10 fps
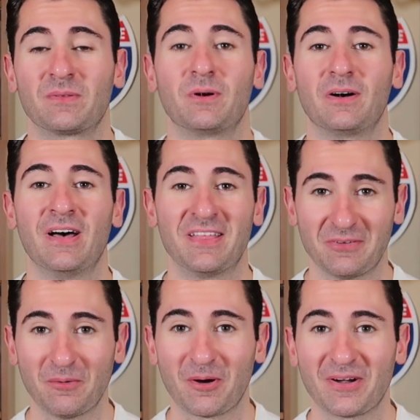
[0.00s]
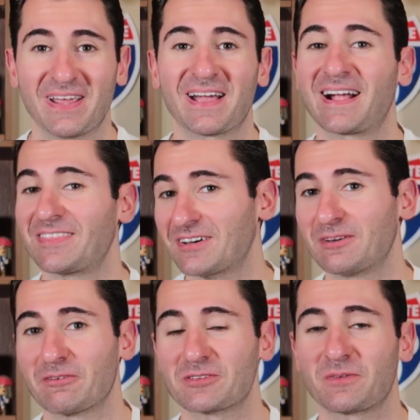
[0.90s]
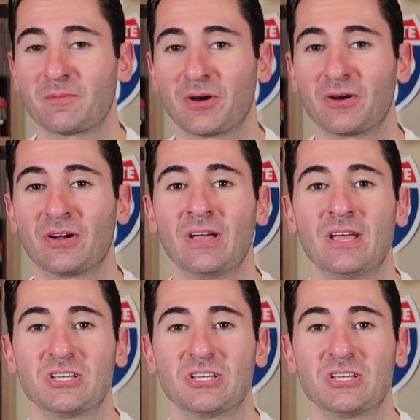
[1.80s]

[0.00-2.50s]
Well, don't worry, I got the clearance from her.